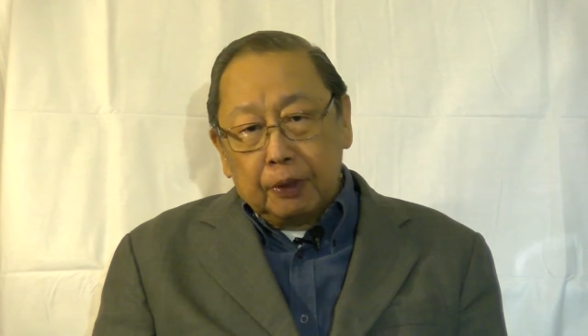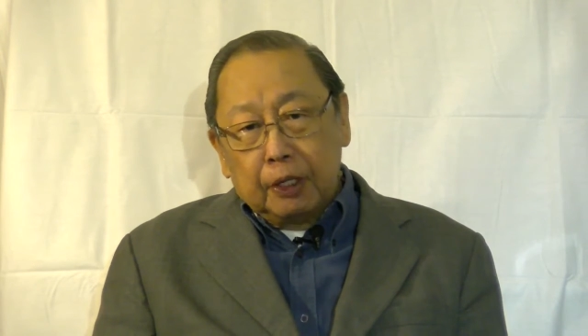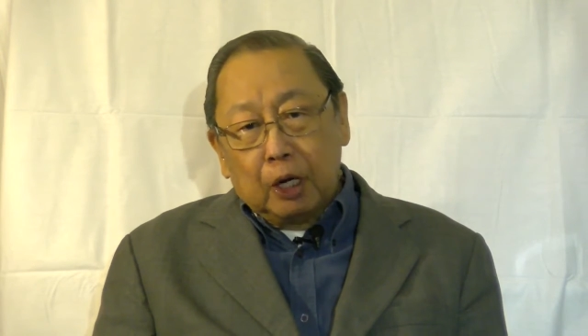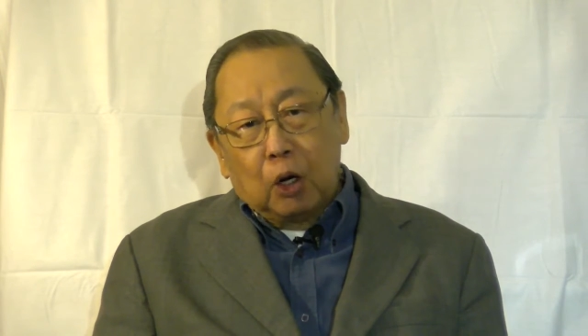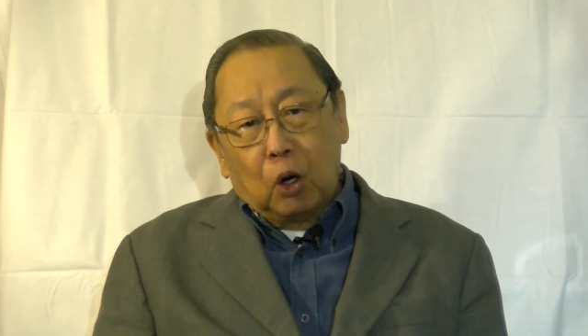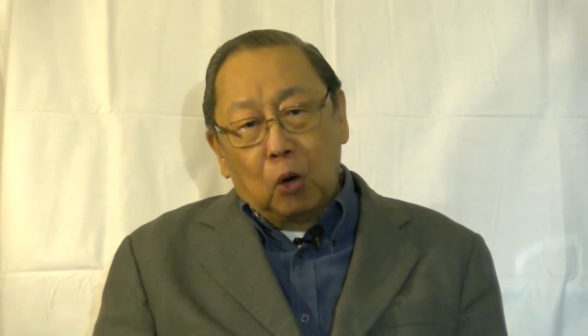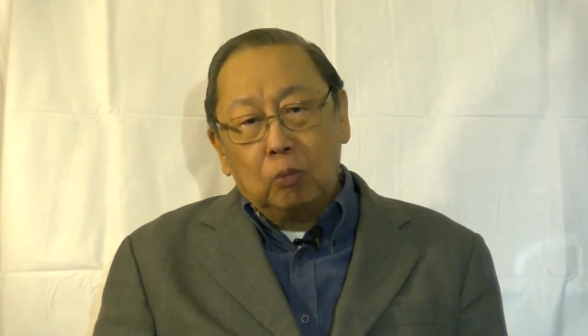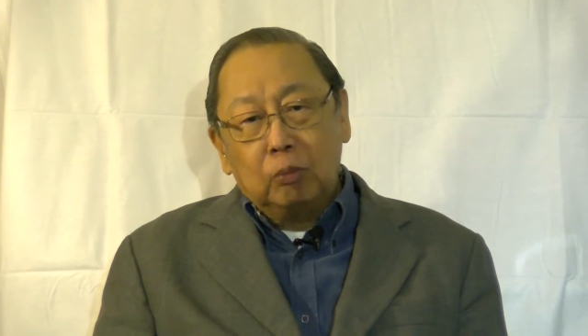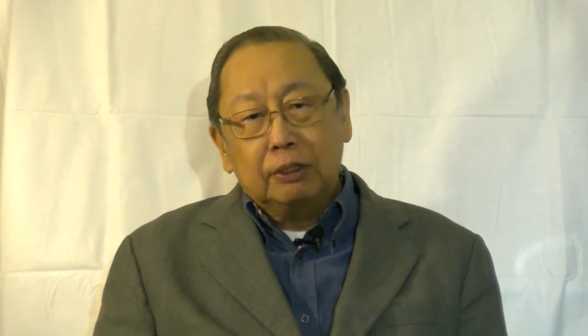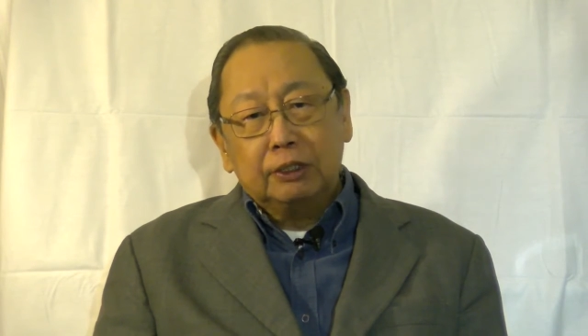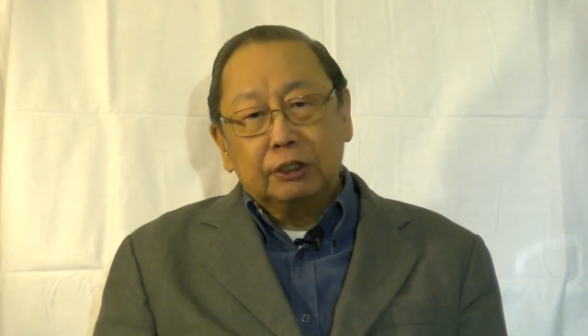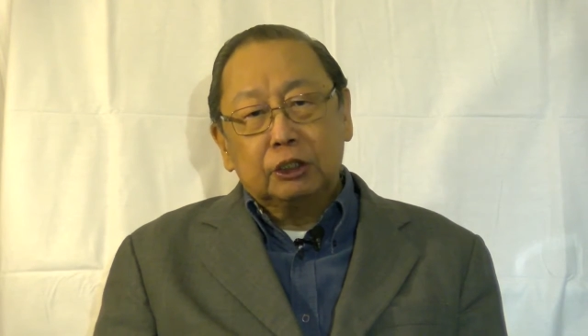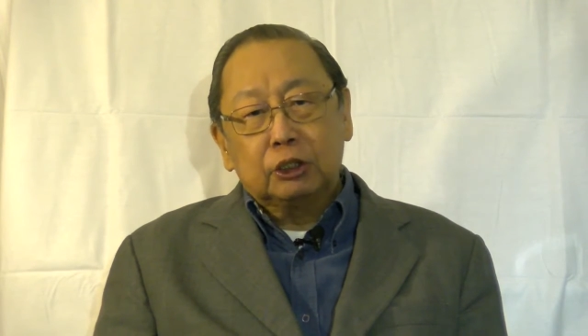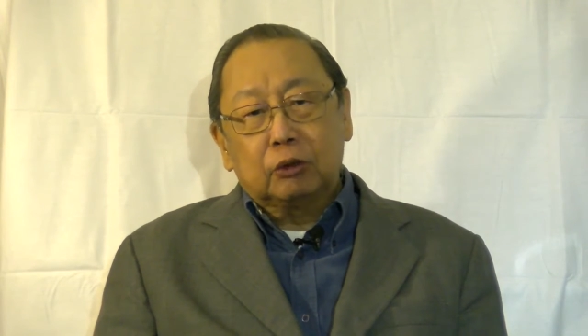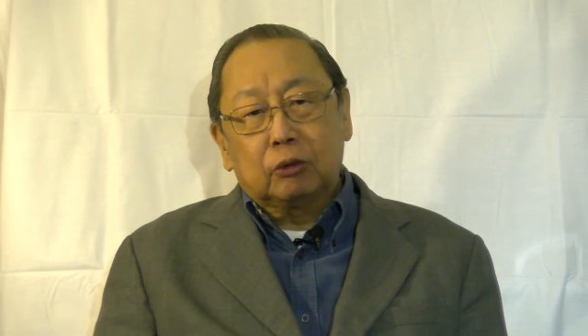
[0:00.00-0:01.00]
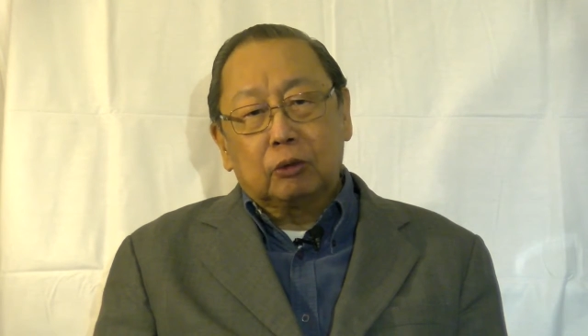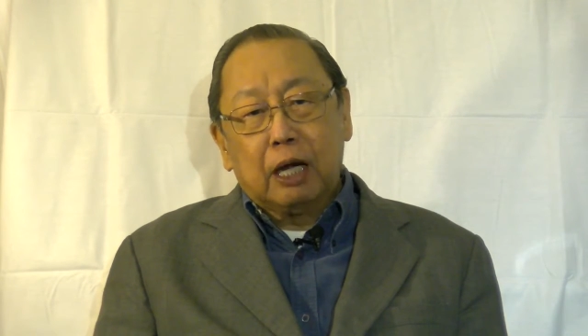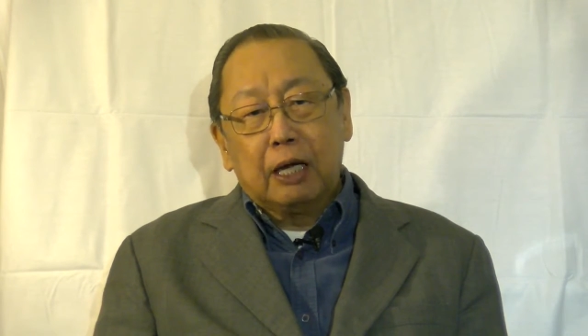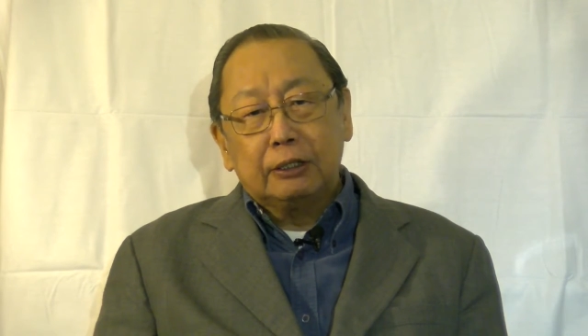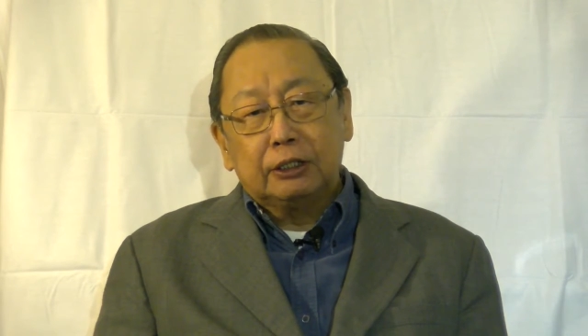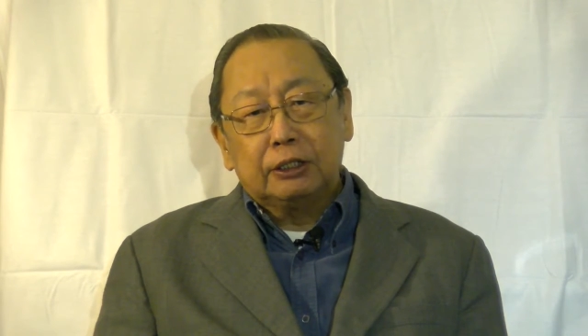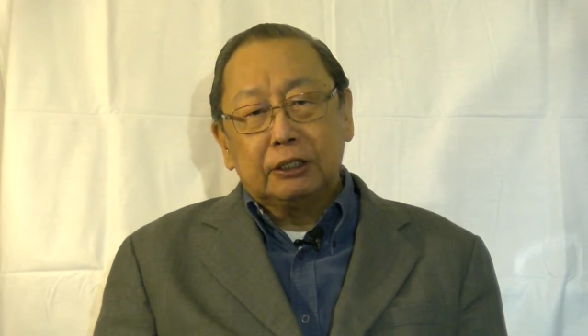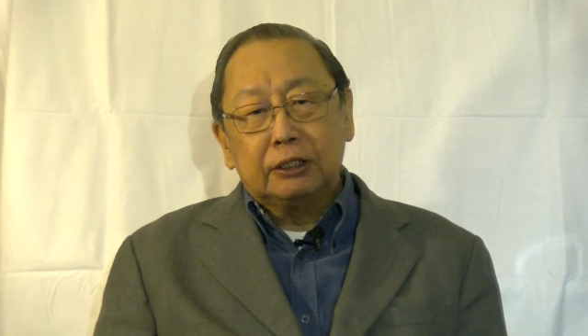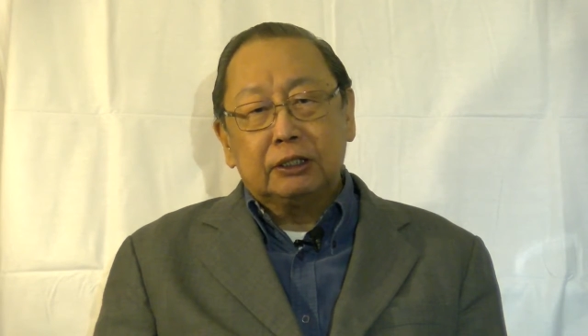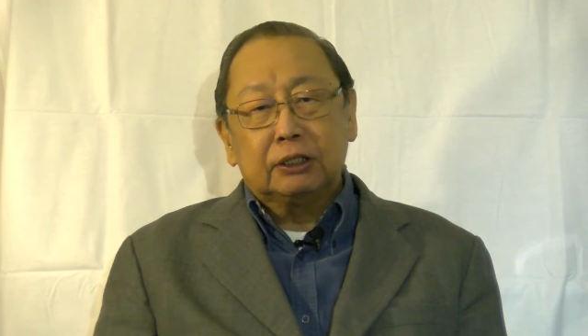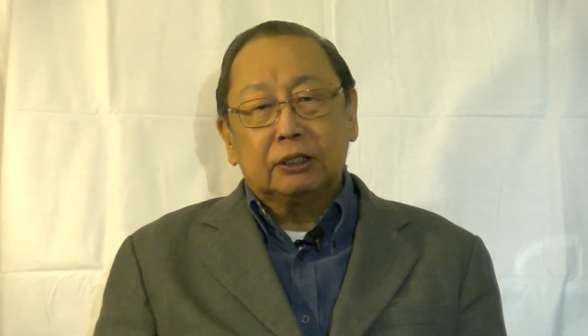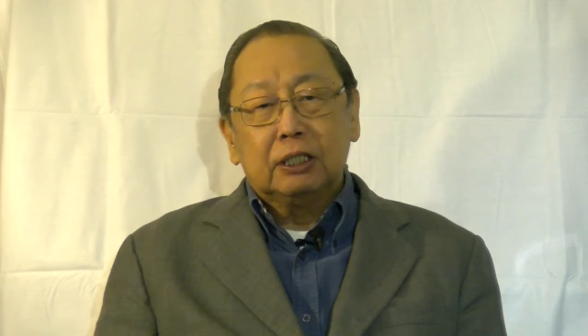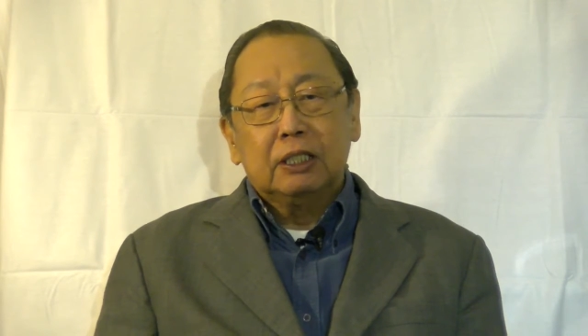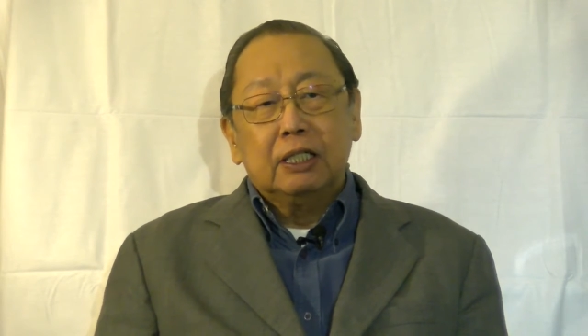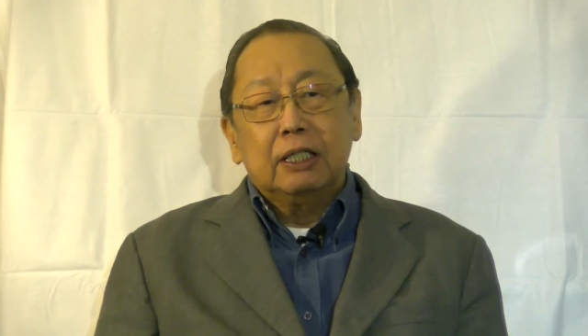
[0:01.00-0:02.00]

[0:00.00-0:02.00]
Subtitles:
The homeless crisis